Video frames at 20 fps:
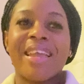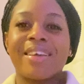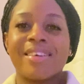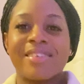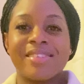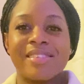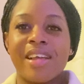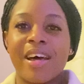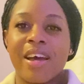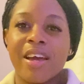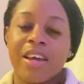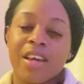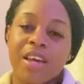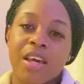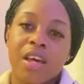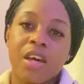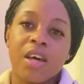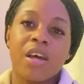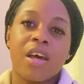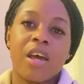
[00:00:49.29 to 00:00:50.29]
Because
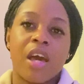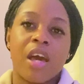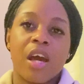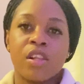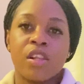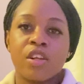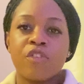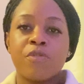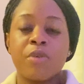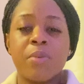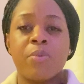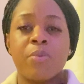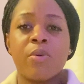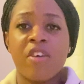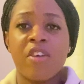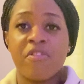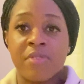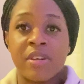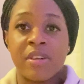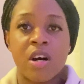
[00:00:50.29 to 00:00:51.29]
like a lot of people
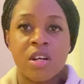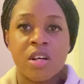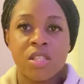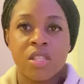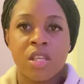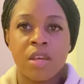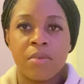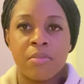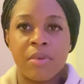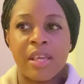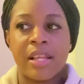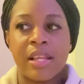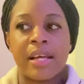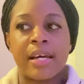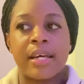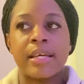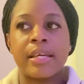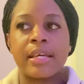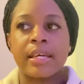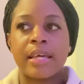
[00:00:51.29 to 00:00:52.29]
have been asking me
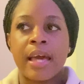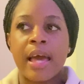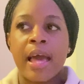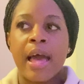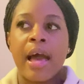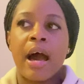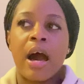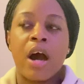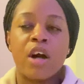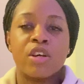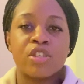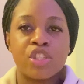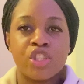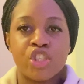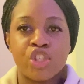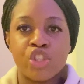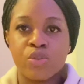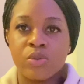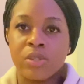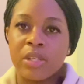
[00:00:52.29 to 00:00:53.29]
like, how did
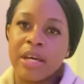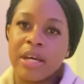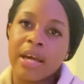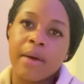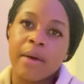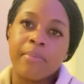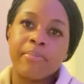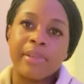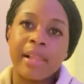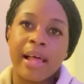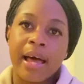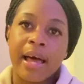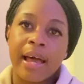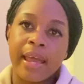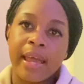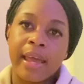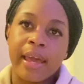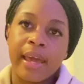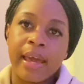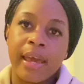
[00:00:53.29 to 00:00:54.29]
you like
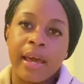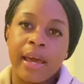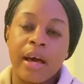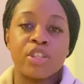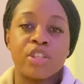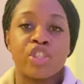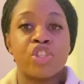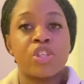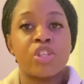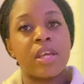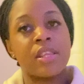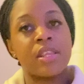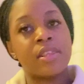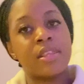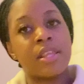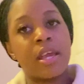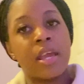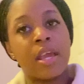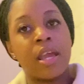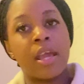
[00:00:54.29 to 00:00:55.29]
apply, how did you get
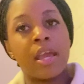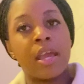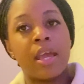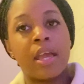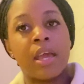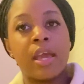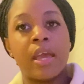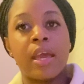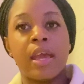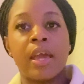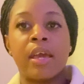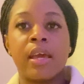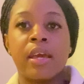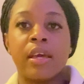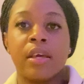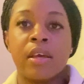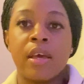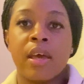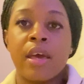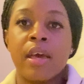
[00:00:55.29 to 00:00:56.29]
there,
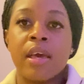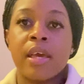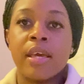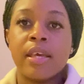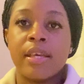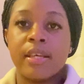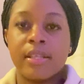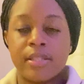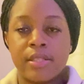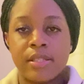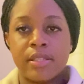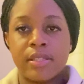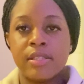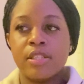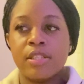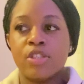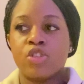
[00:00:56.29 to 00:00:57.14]
etc.